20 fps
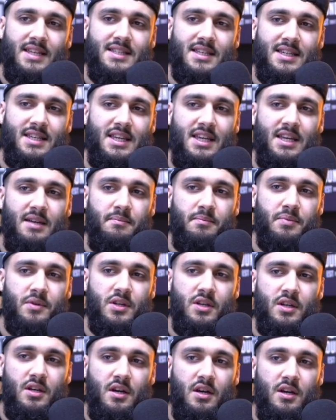is to keep,
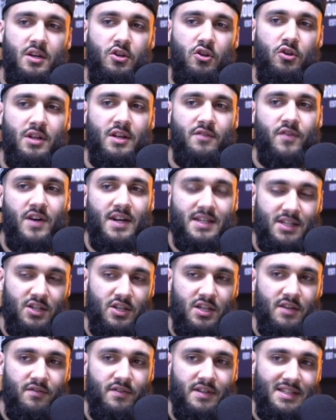you know, the advice
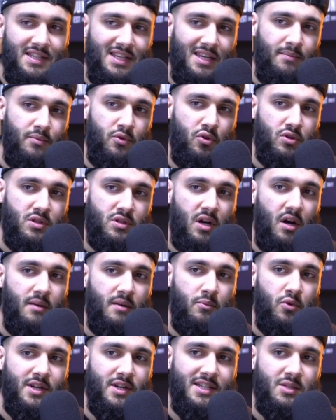that you're given is keep your
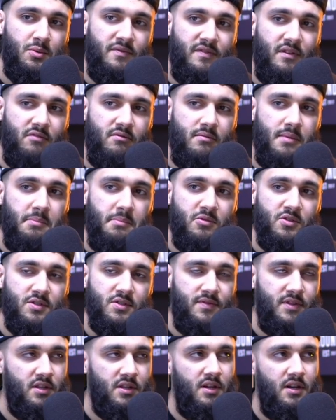tongue moist with the
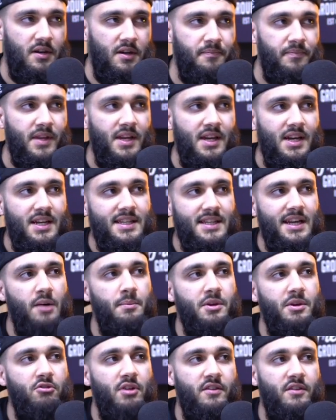remembrance of Allah.
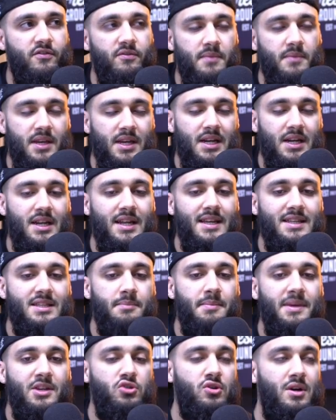That would be great for me. And I need
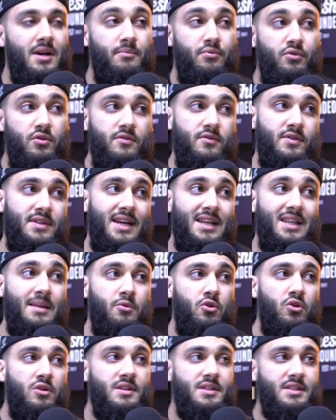to make sure I improve on that. And
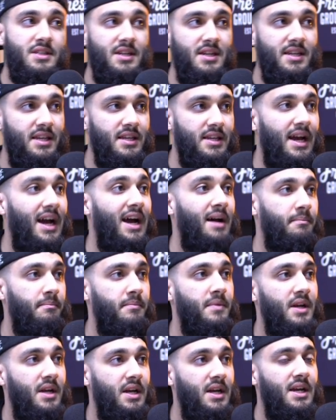I'm constantly
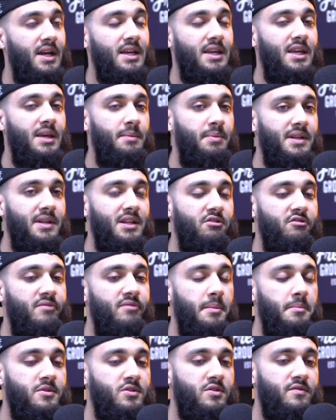keeping the
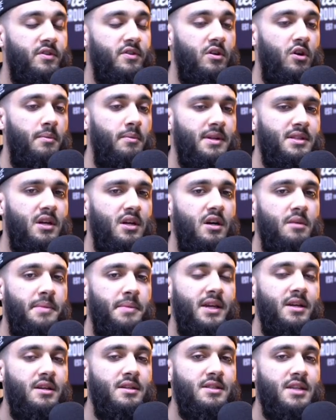remembrance of Allah on my tongue
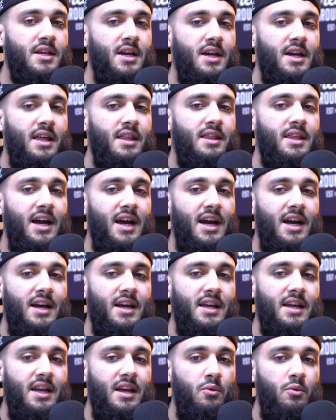because
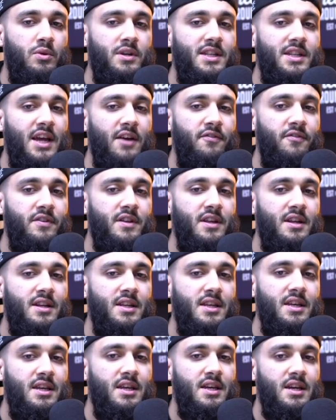that would
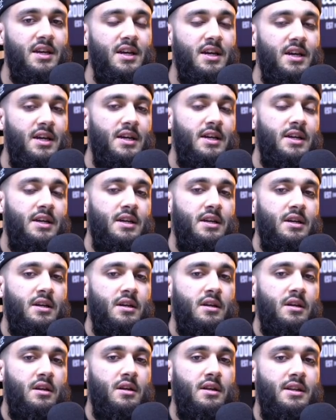definitely,
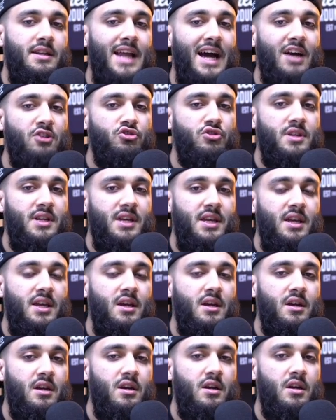
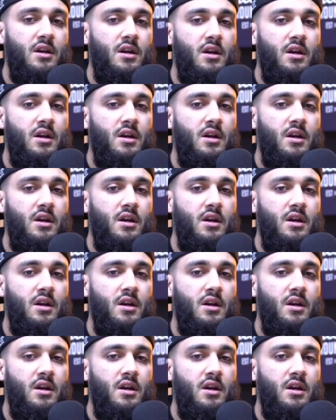naturally